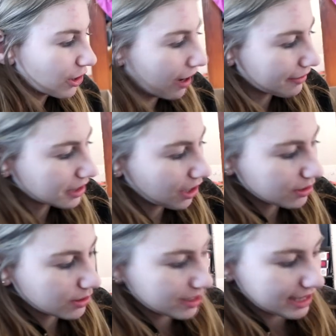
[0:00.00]
though I have to go.
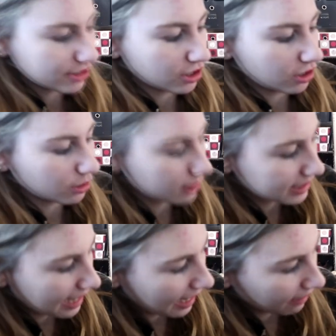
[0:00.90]
So I sent her all the ones
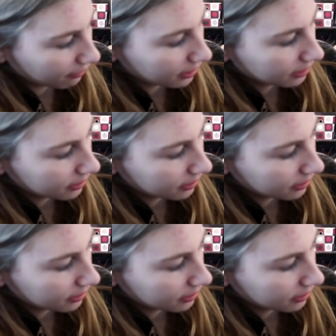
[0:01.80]
I have.